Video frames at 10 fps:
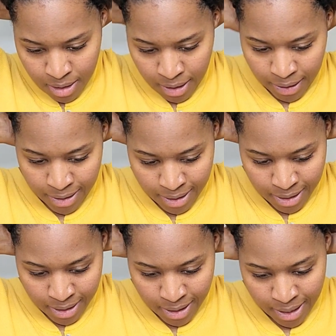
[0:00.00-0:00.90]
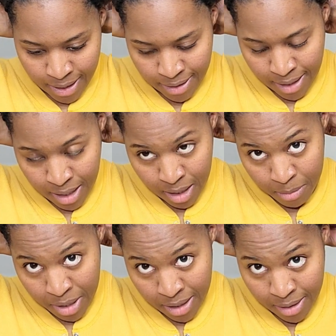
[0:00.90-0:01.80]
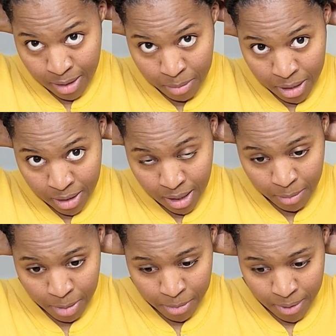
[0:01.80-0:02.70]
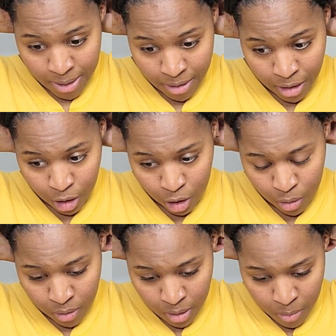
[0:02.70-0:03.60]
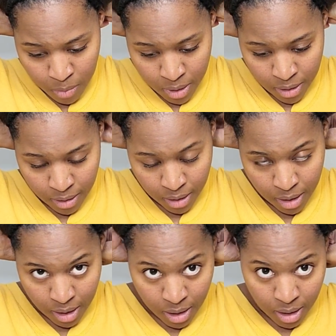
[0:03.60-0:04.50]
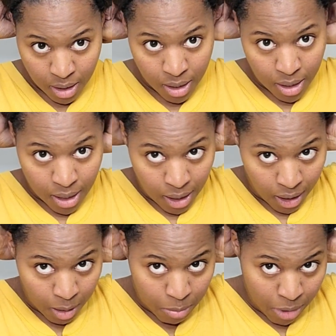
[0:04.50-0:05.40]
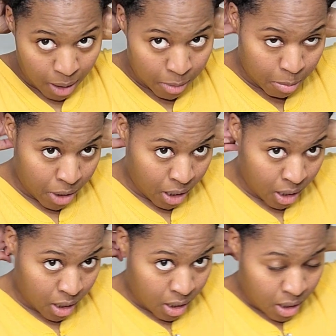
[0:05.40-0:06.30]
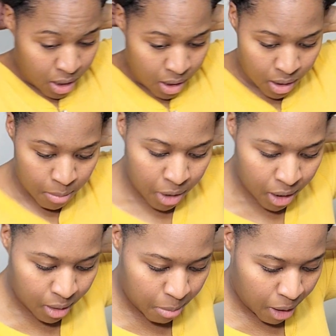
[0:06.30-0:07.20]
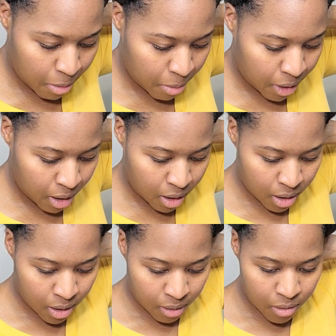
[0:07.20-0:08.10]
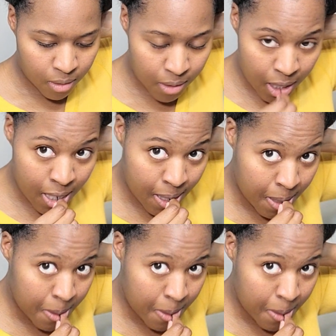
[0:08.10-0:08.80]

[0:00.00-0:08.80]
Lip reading: like I did last time, except this time I'm gonna secure it with a bobby pin. And let me get the bobby pin and I'll show y'all.